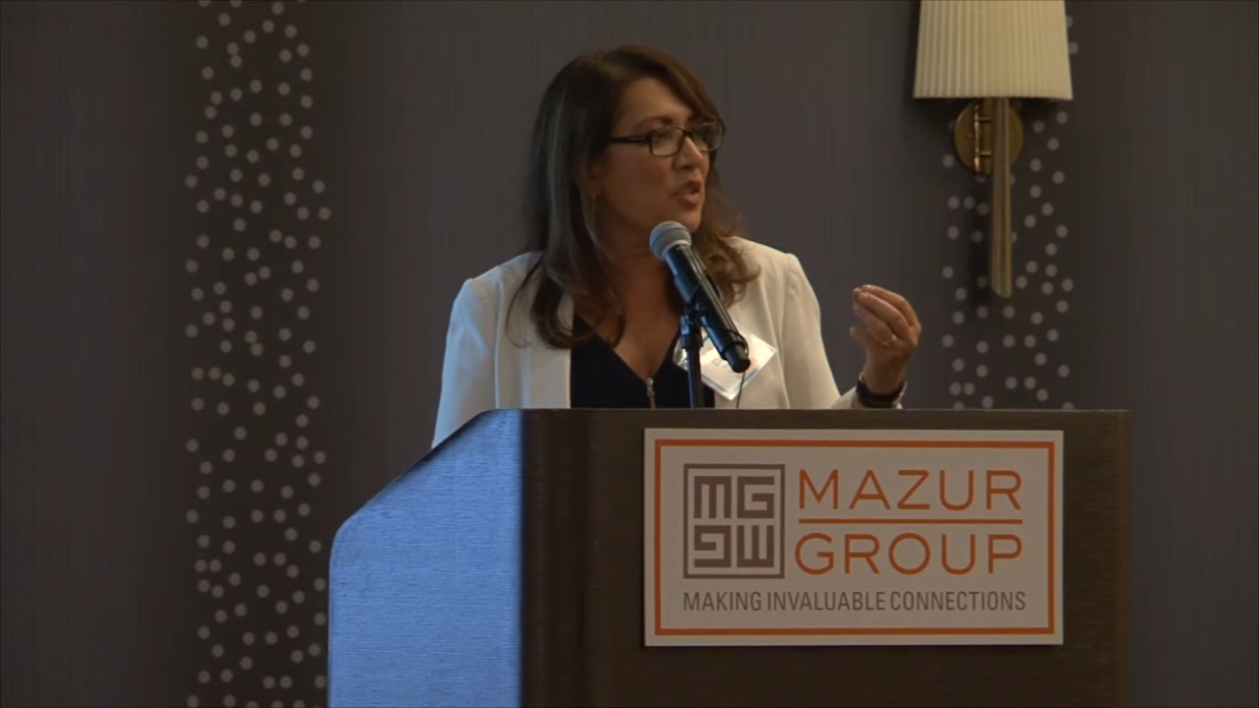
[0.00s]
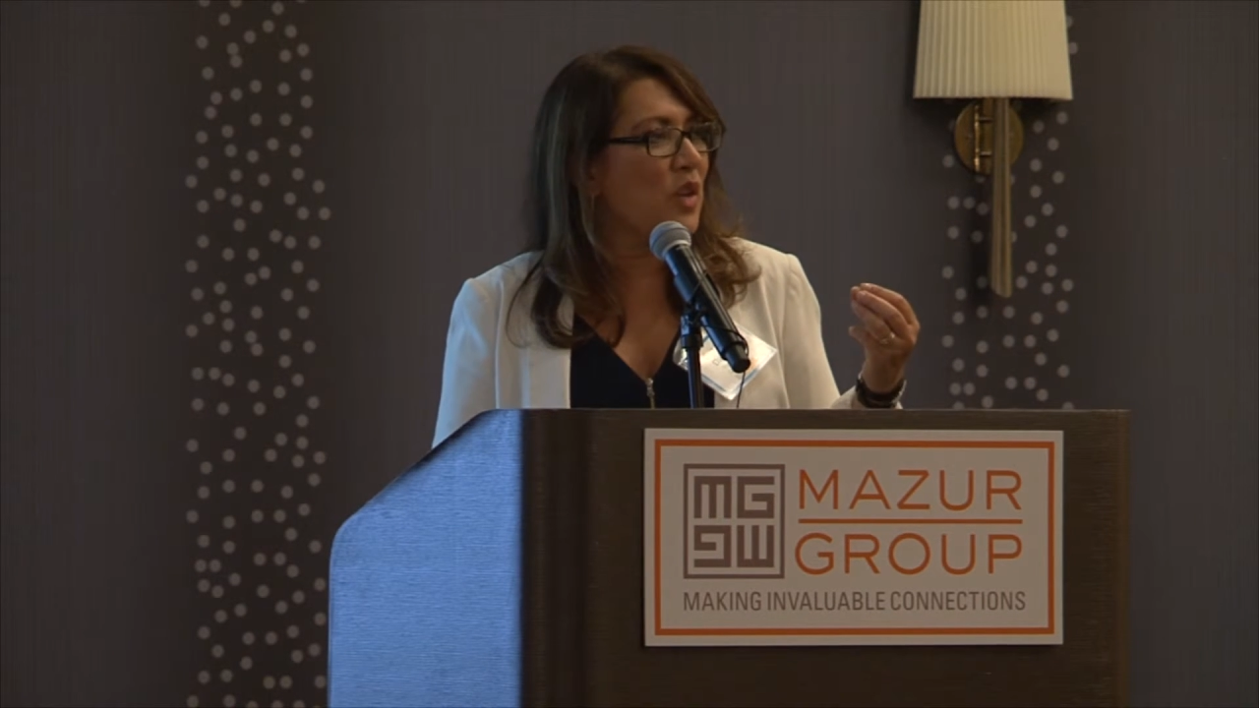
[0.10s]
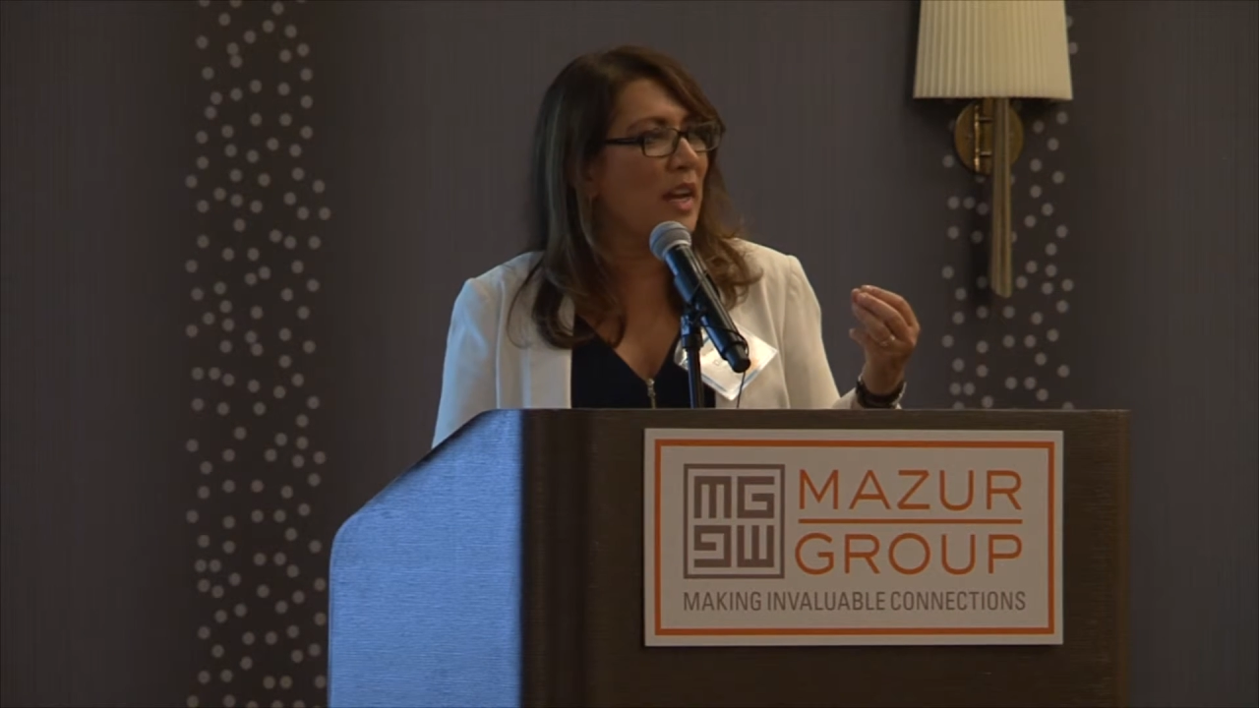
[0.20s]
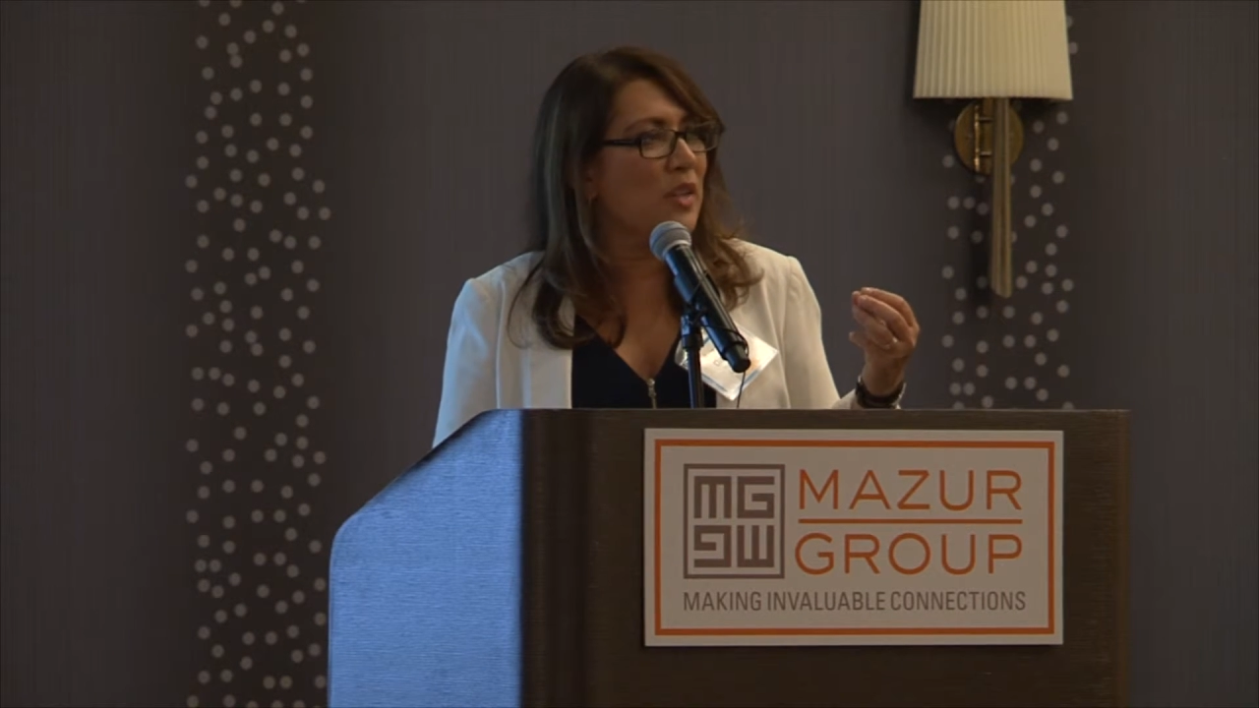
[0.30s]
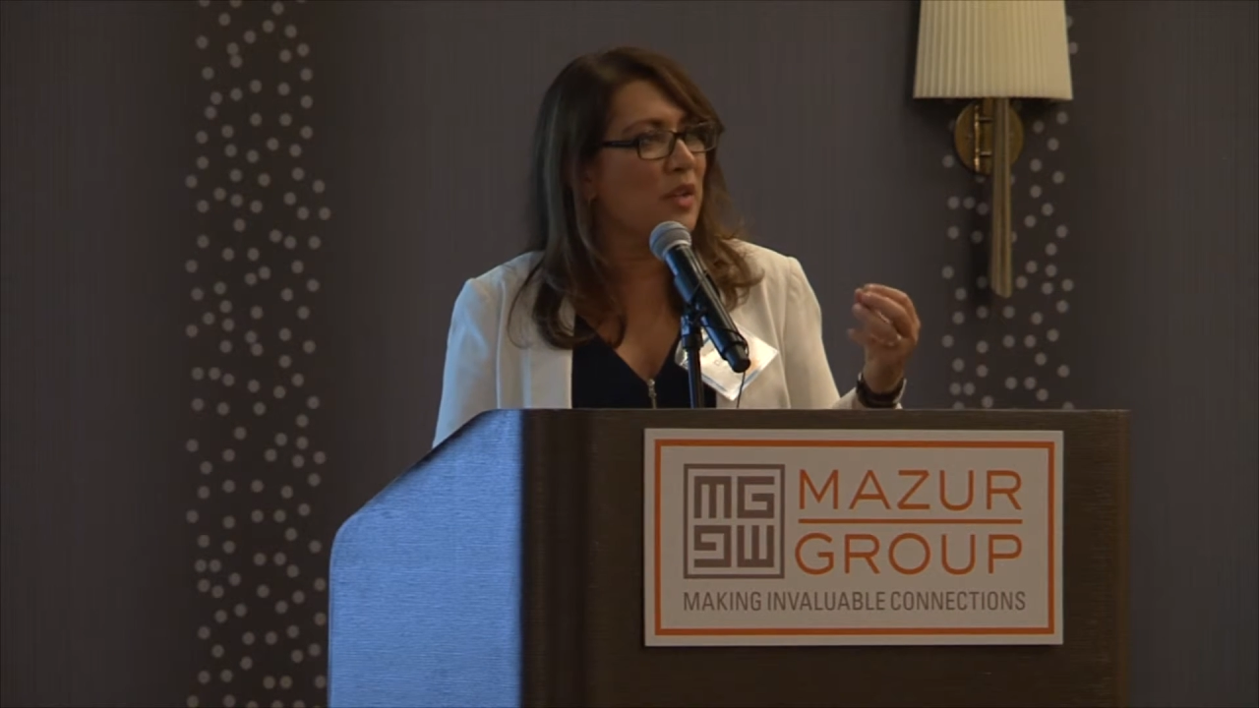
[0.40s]

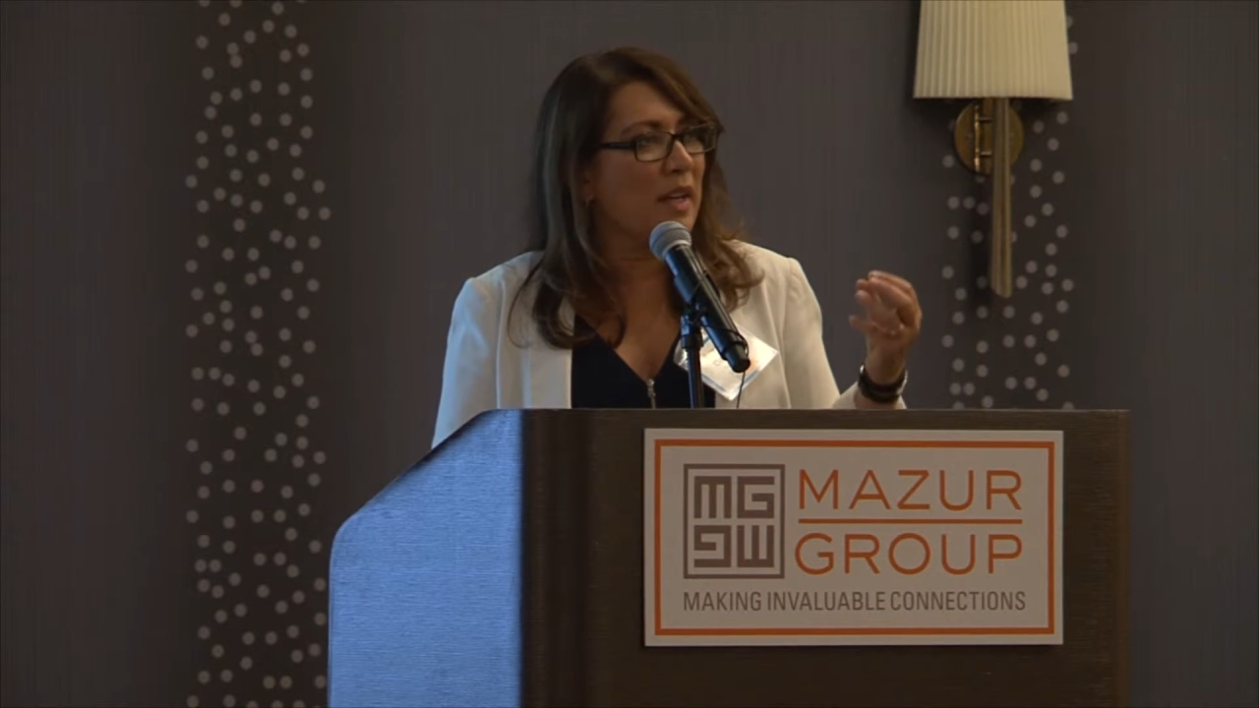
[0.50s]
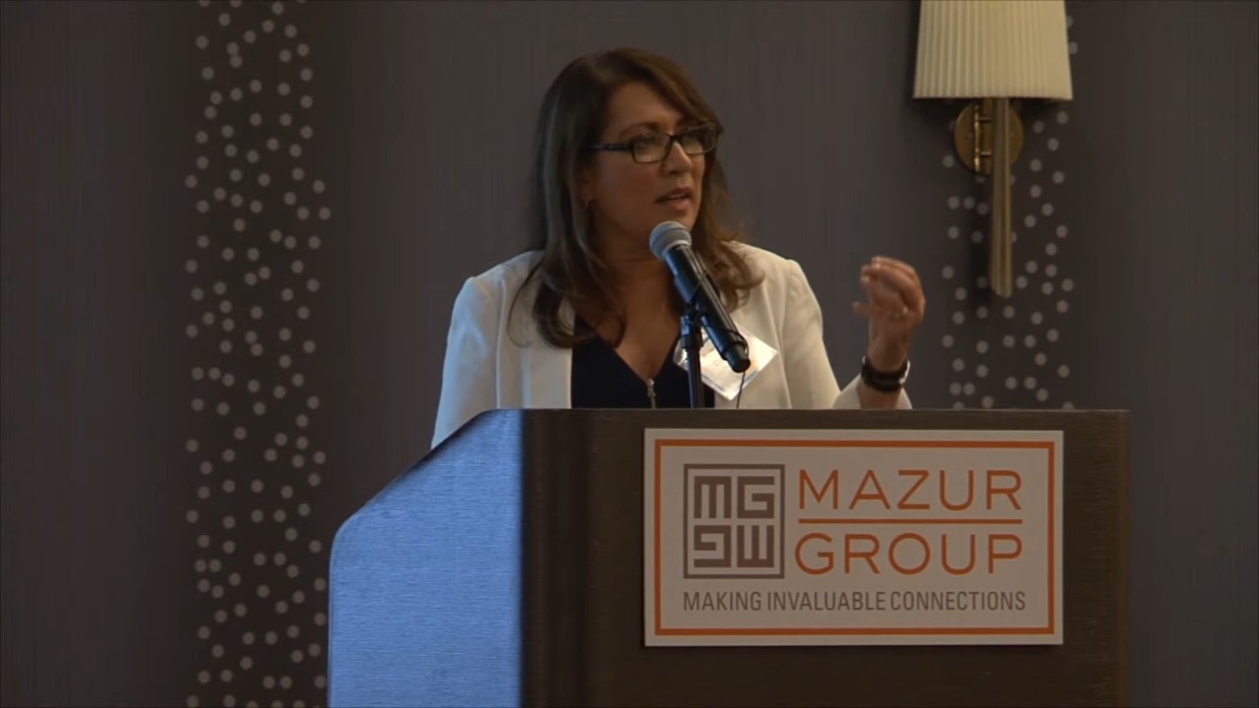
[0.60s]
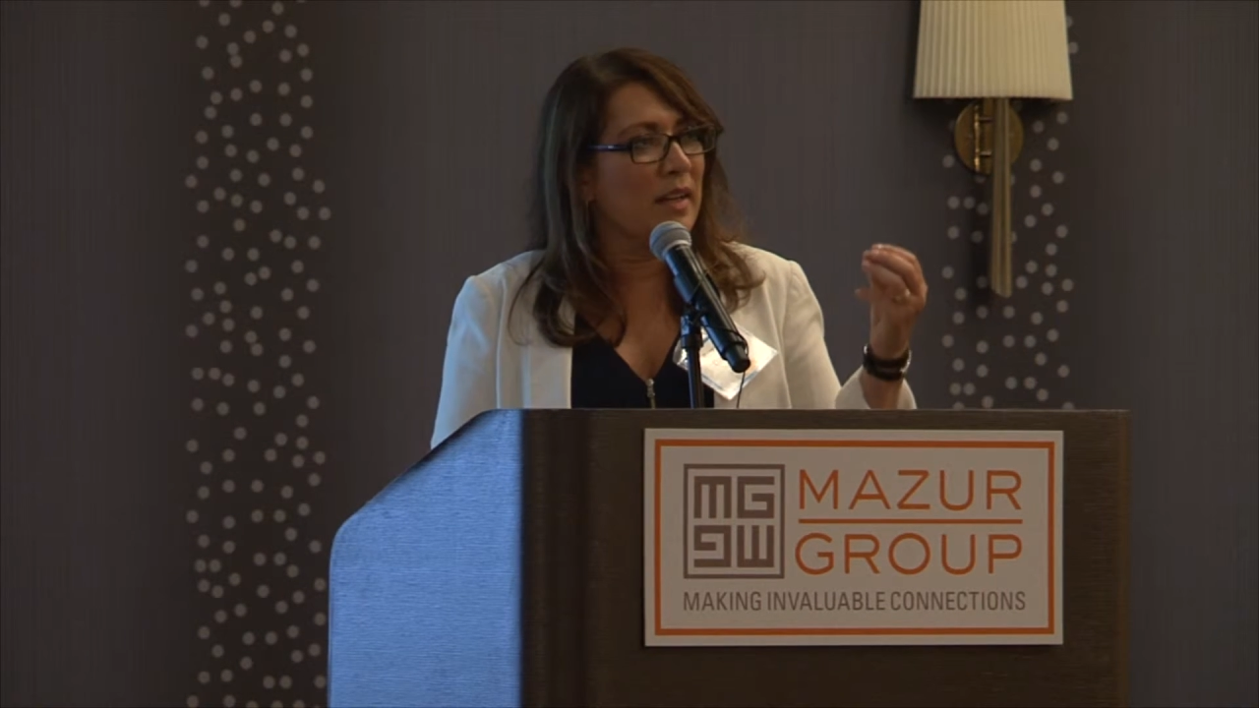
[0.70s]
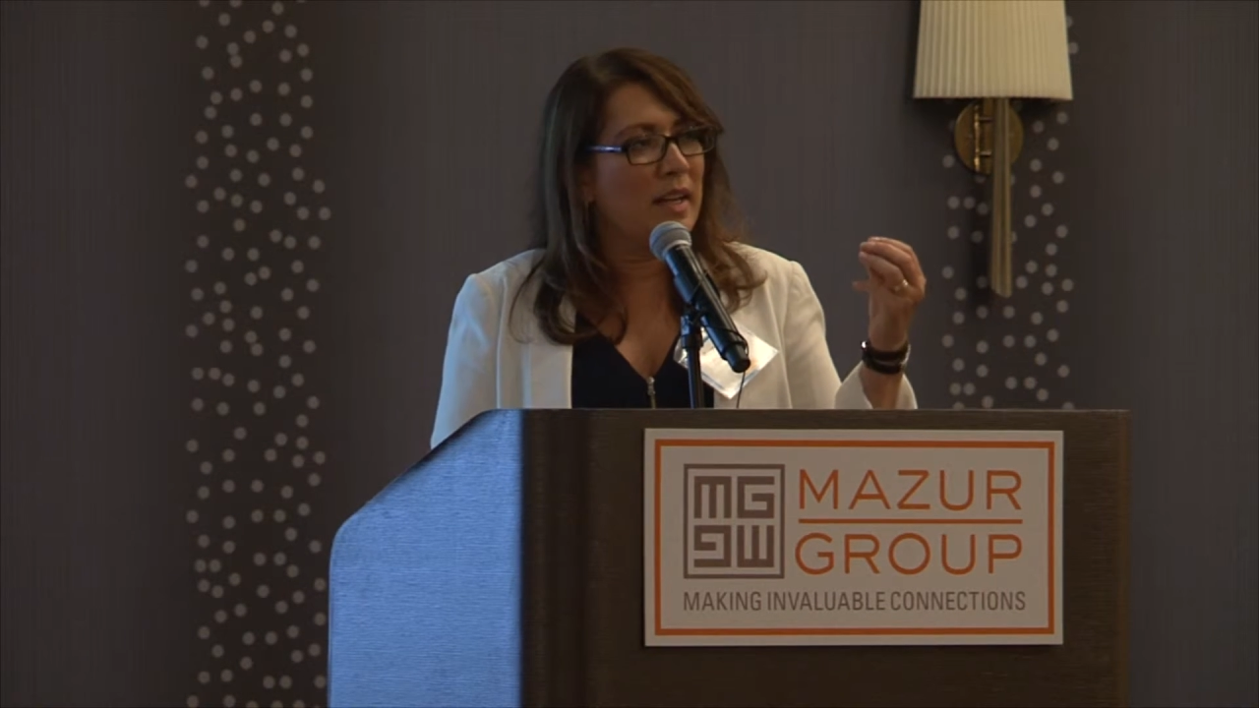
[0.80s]
changing,